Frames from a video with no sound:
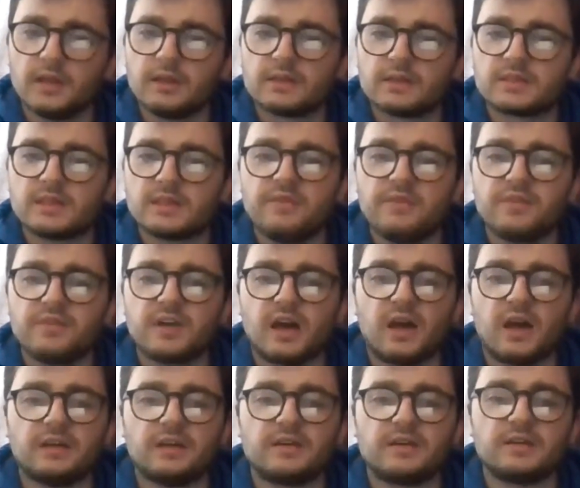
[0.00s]

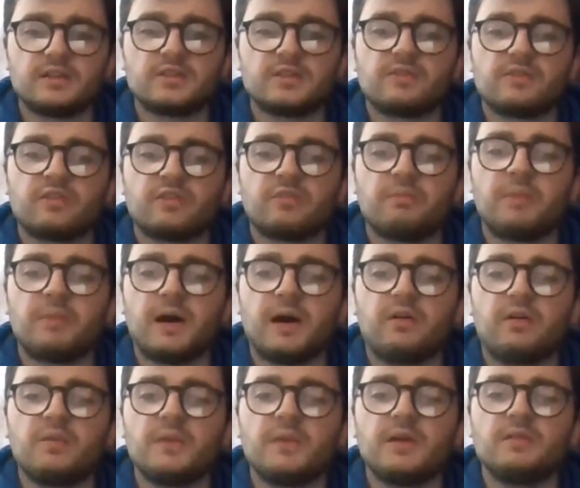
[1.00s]
Safeguarding is of
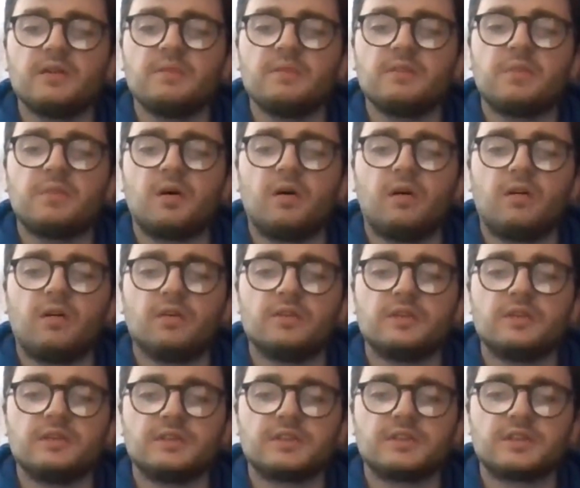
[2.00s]
paramount
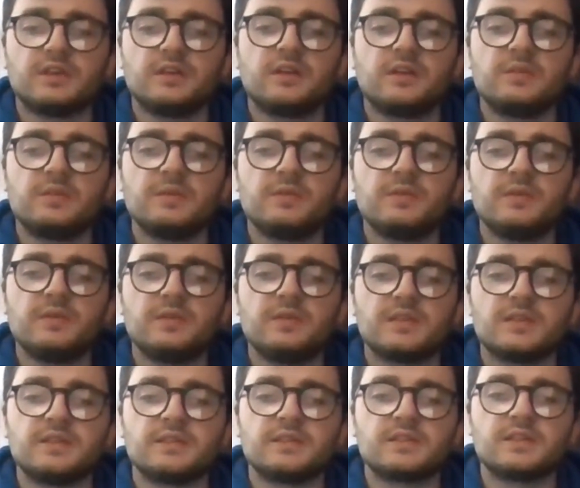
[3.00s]
importance in
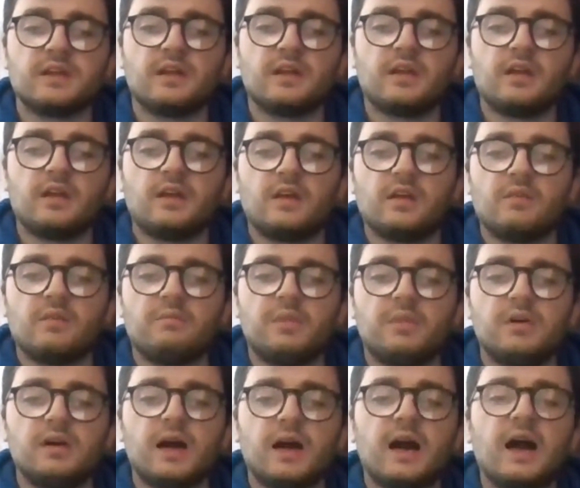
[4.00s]
communities
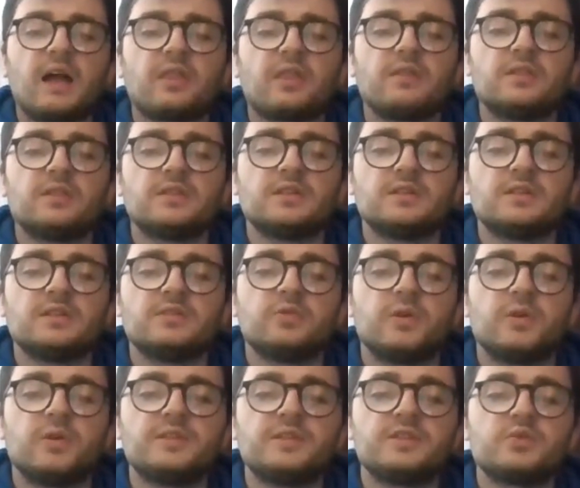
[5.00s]
per Arthurs in
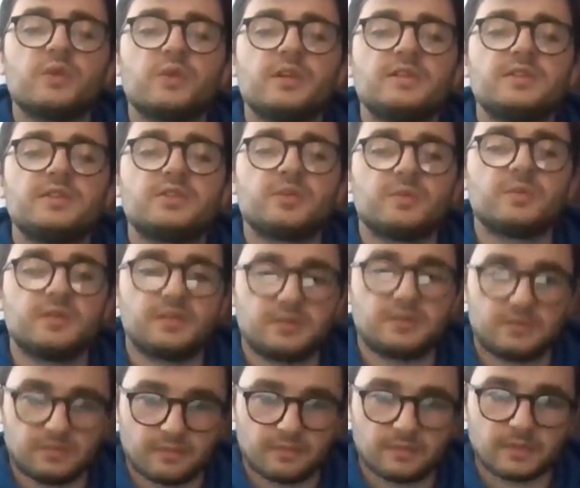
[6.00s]

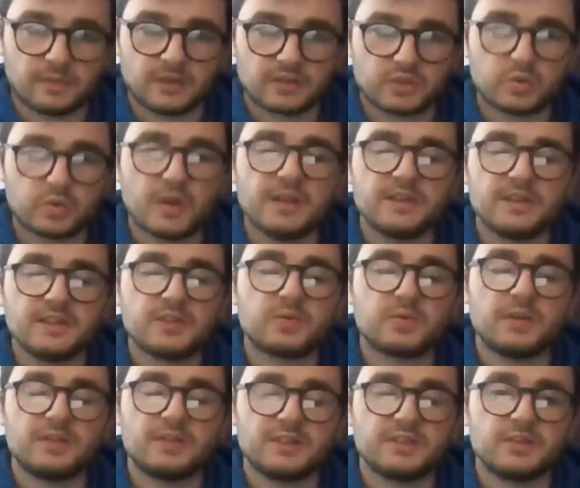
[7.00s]

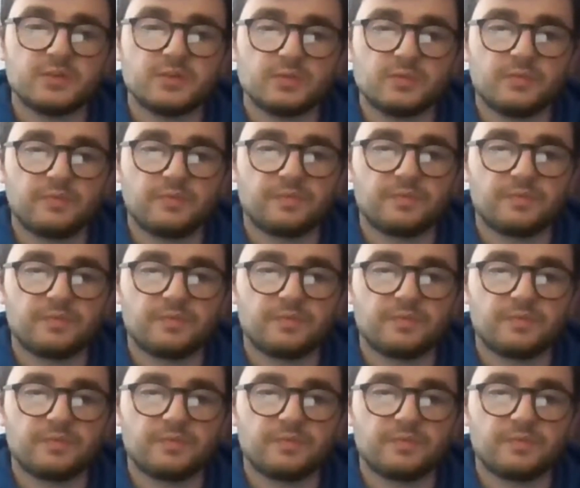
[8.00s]
2022,